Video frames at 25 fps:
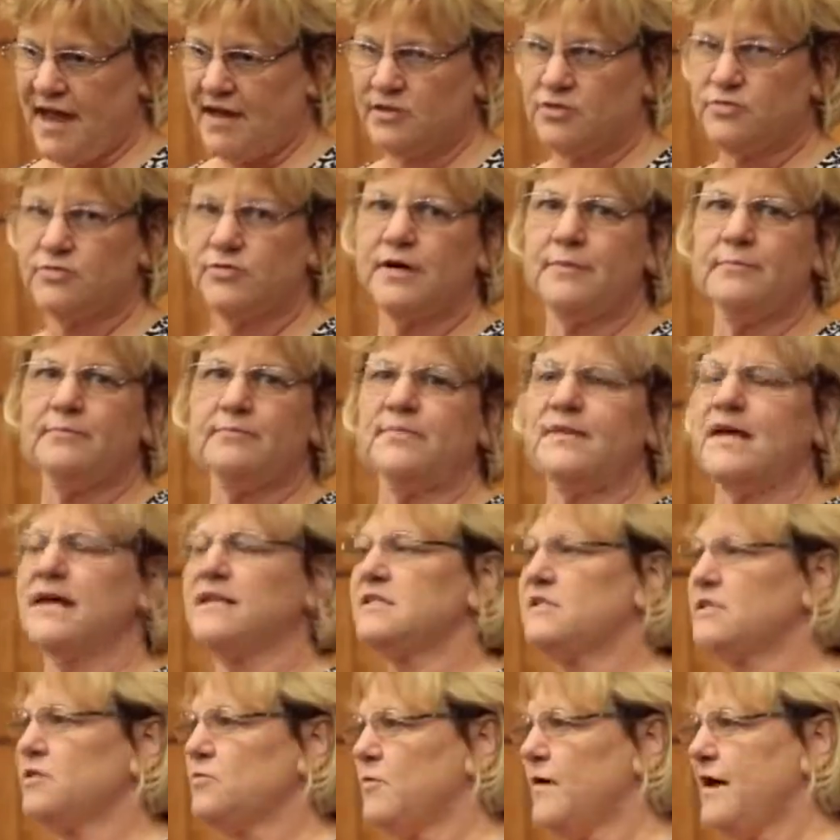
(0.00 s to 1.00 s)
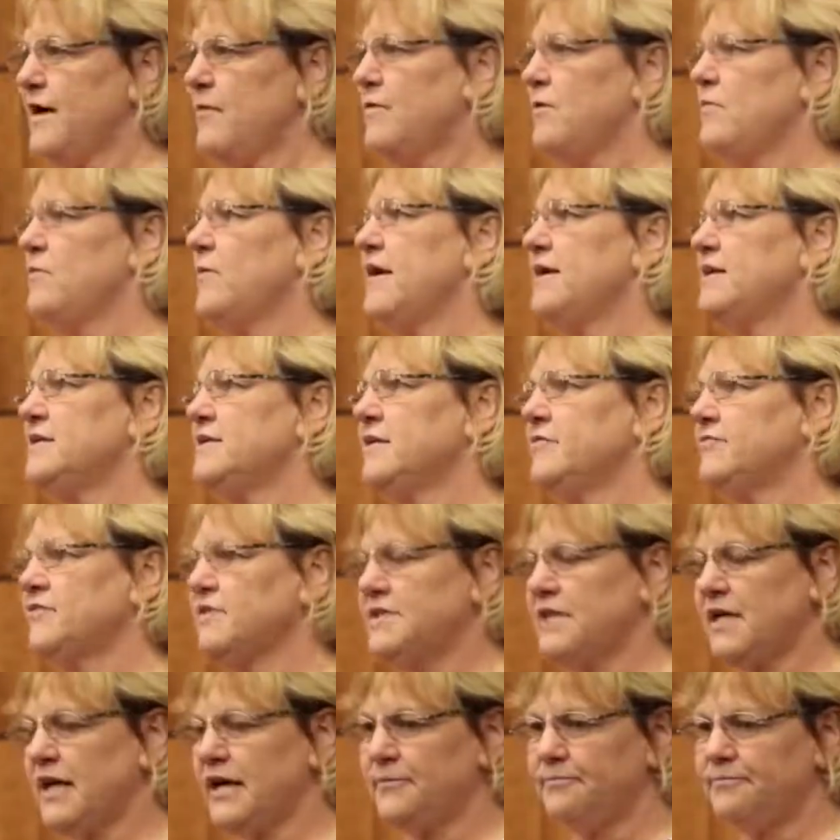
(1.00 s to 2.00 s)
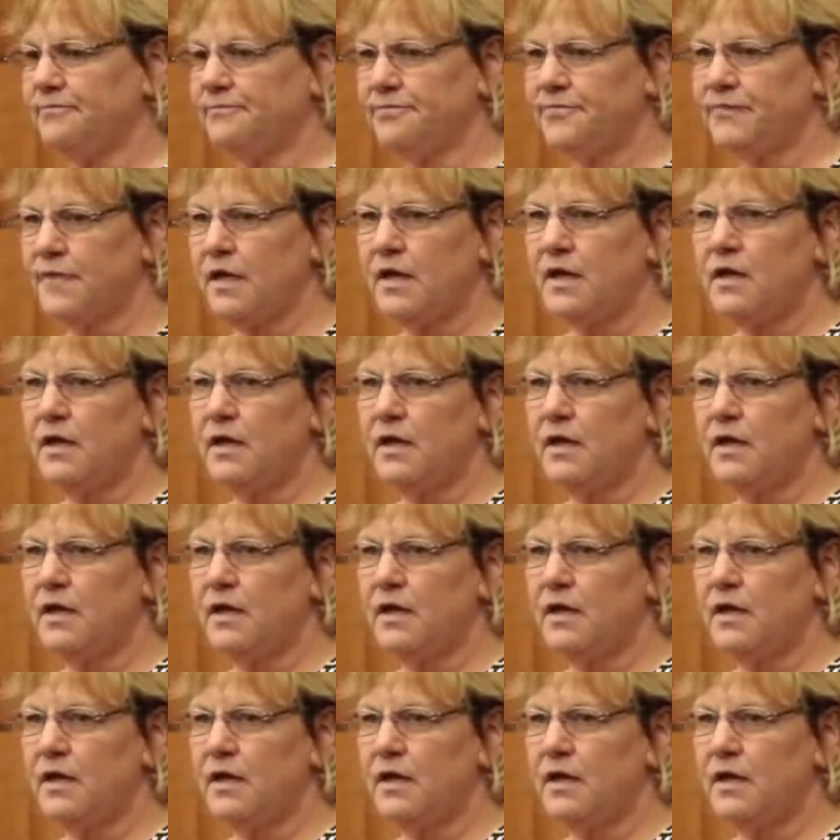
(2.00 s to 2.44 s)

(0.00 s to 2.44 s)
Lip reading: that trip. That's the way we went every day.